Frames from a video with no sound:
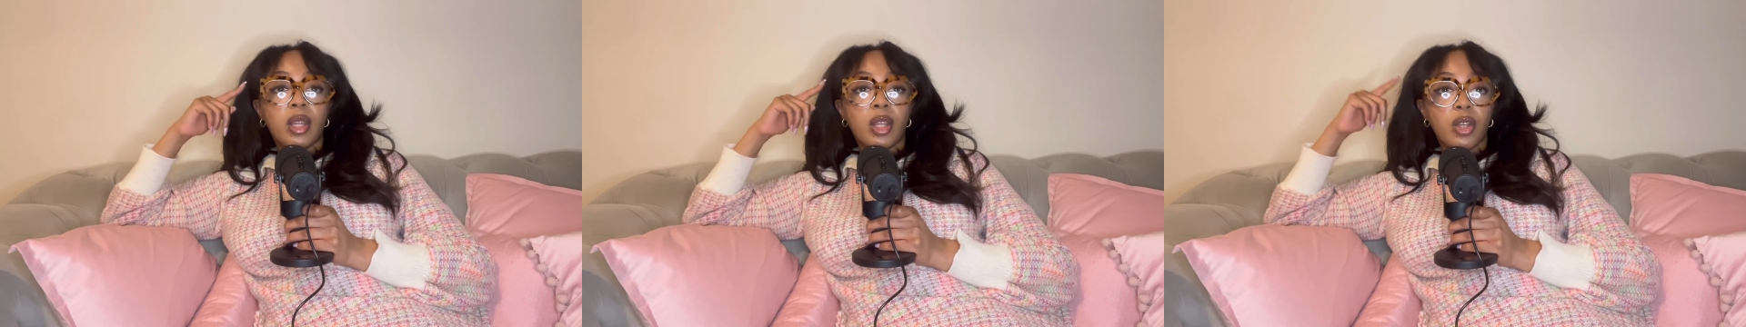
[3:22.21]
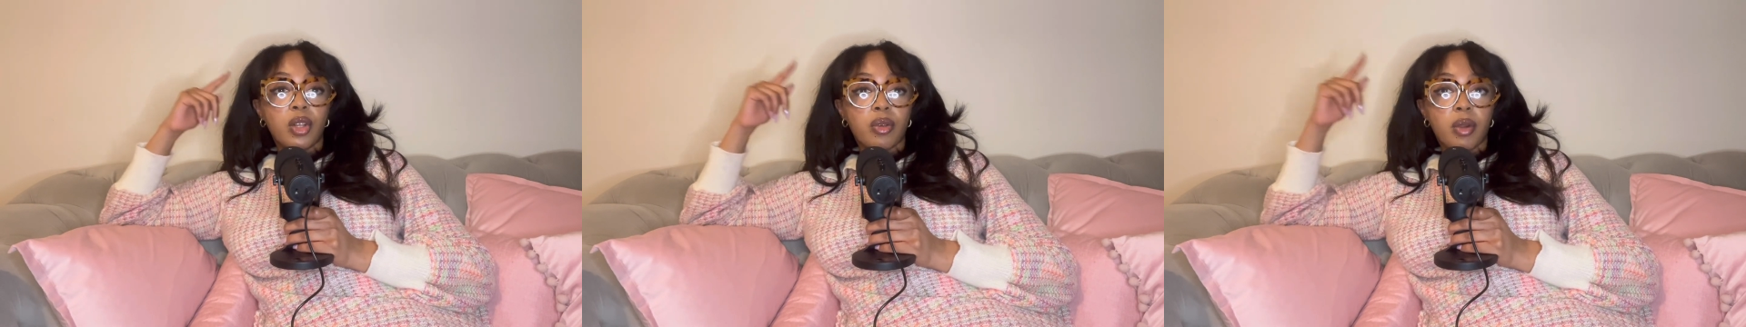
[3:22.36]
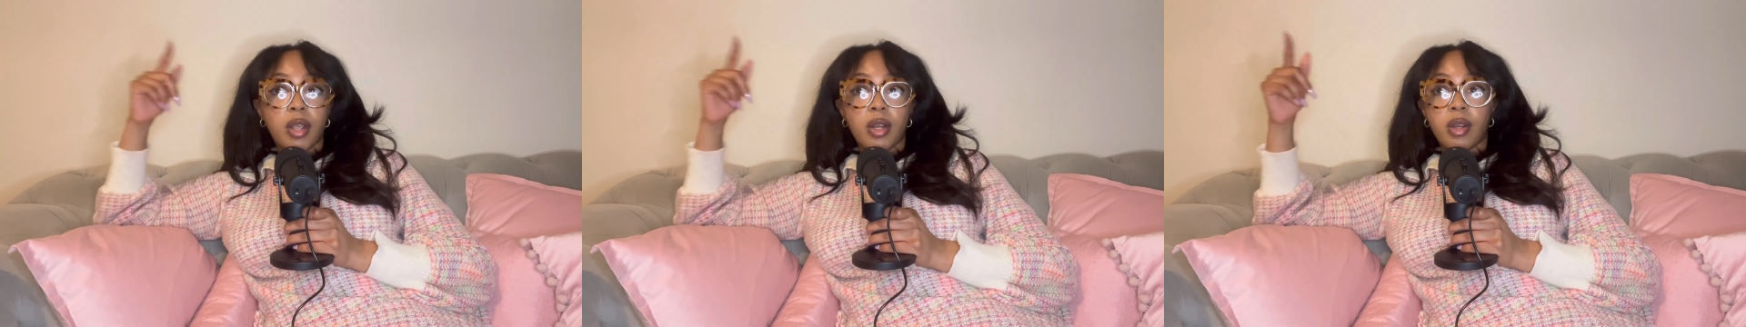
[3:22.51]
the
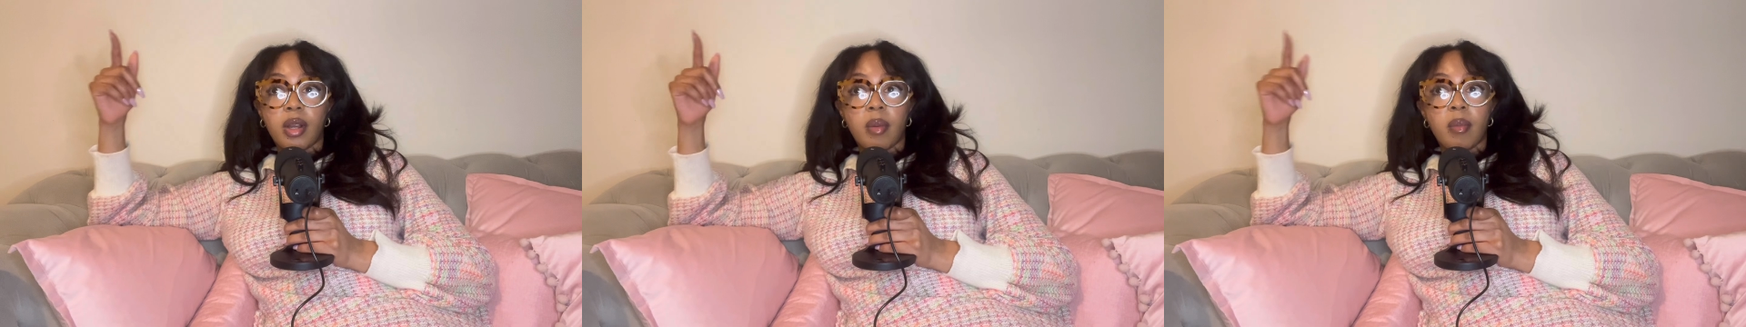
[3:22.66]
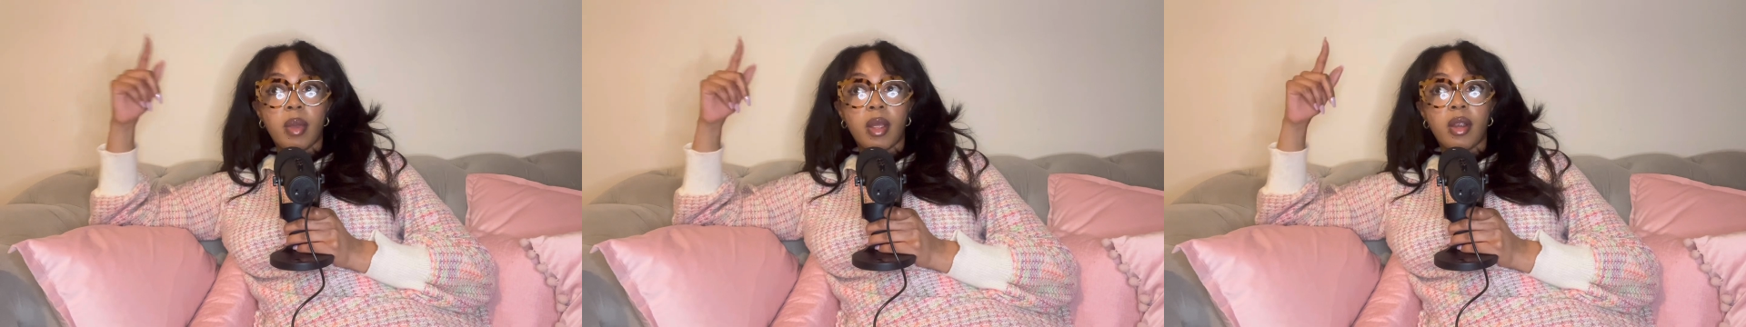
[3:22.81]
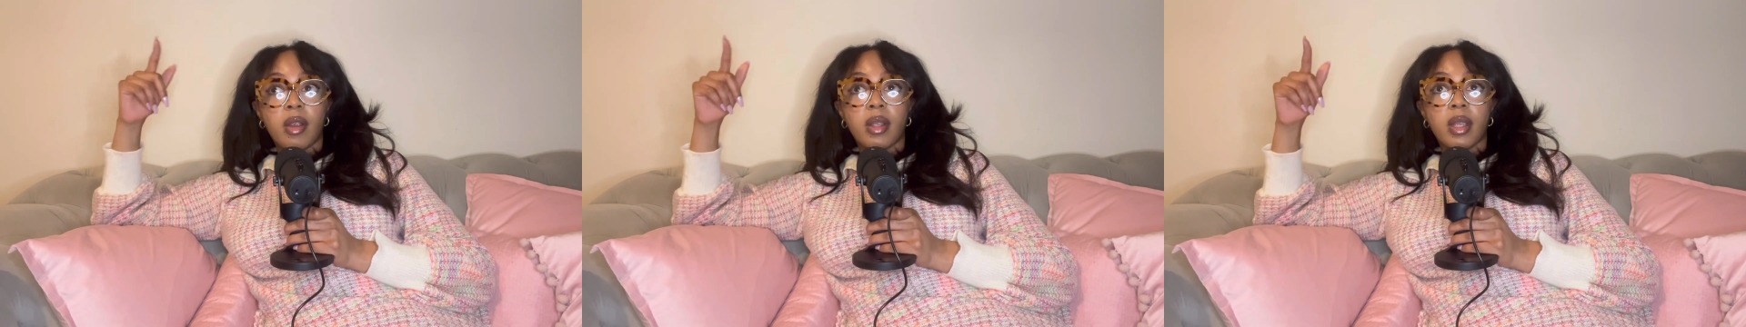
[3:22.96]
greater
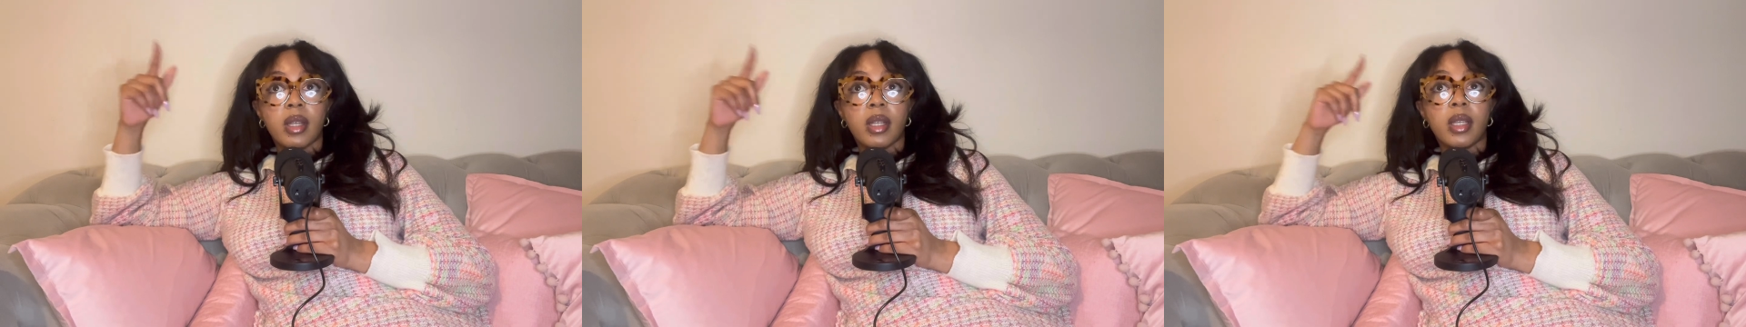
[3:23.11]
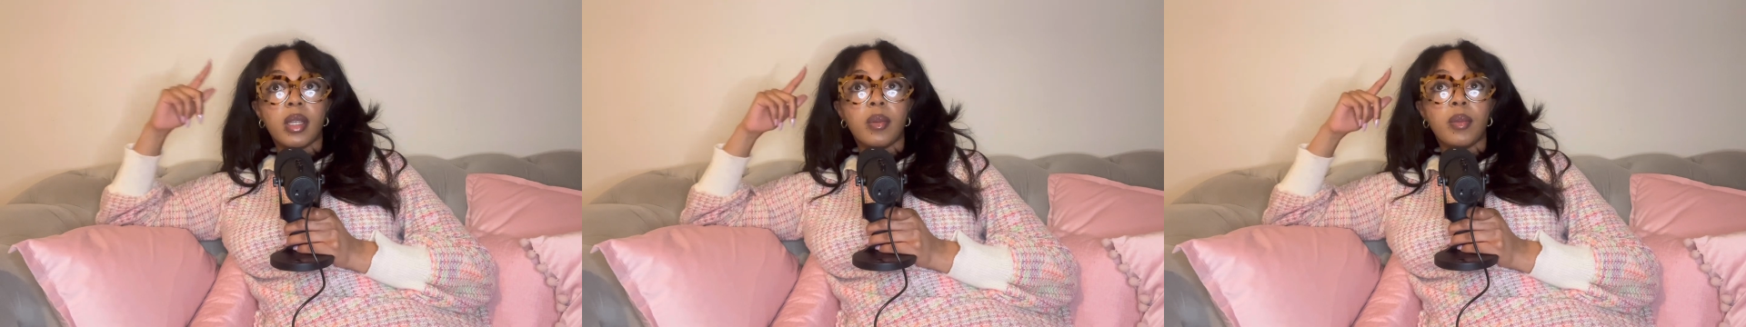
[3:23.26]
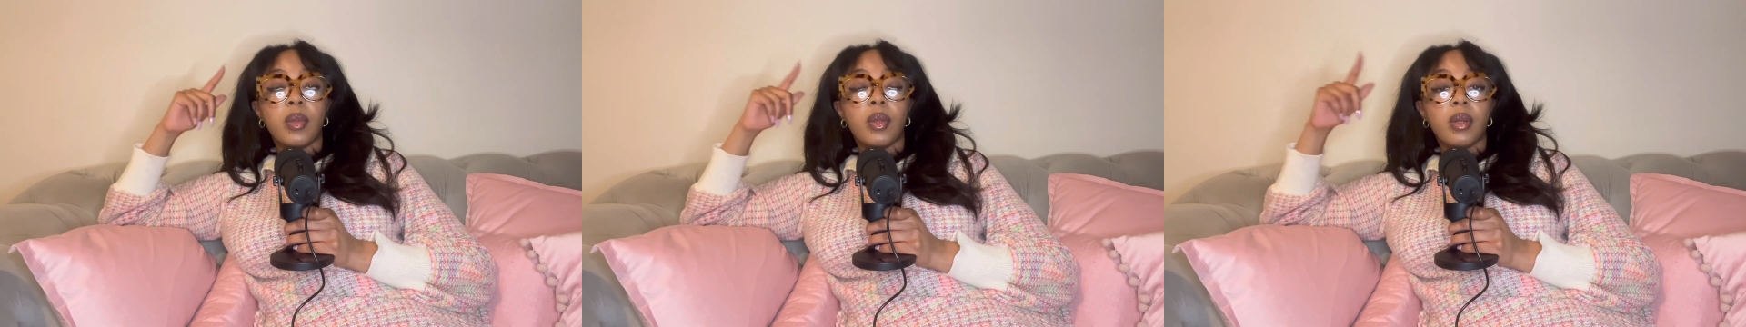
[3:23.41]
American
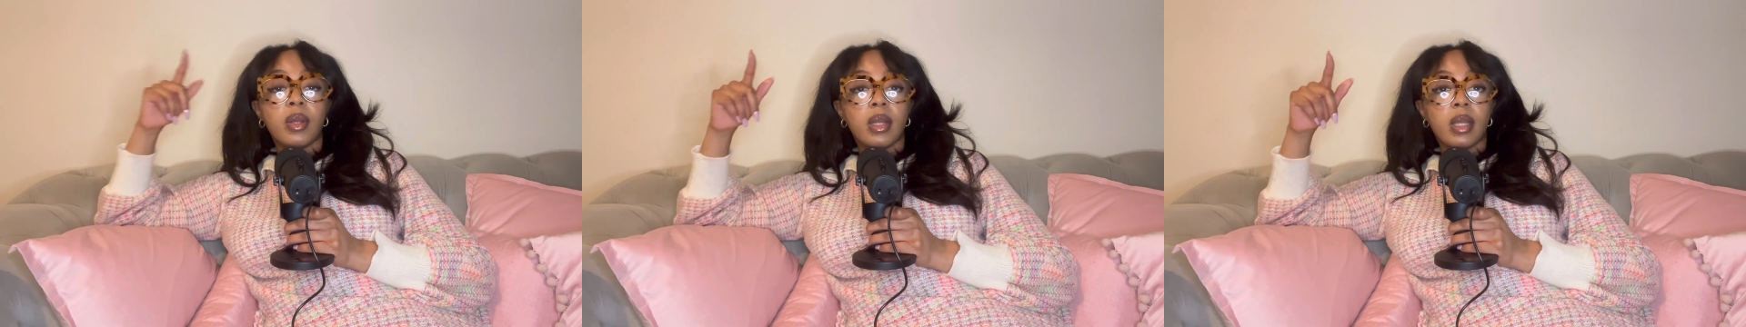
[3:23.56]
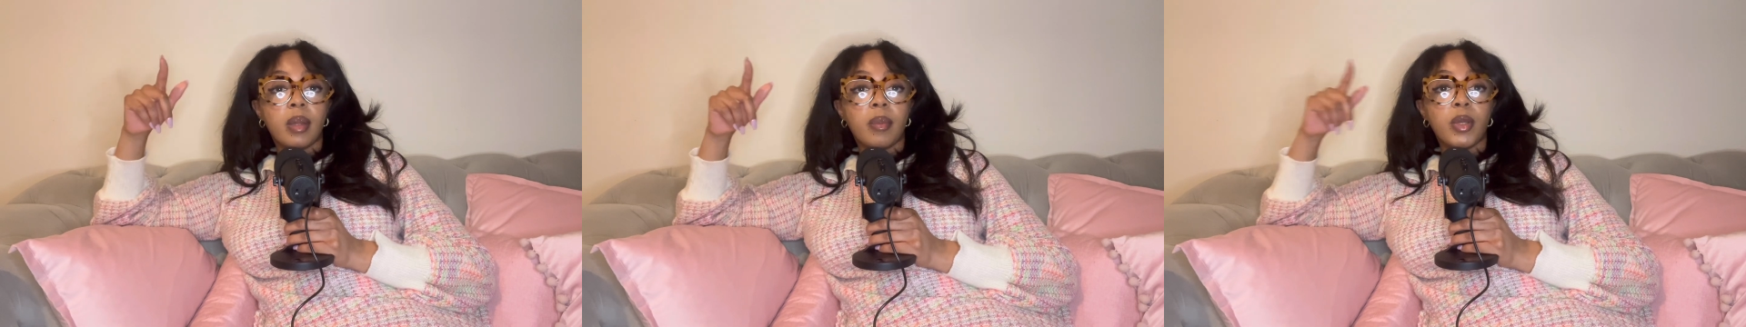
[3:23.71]
community,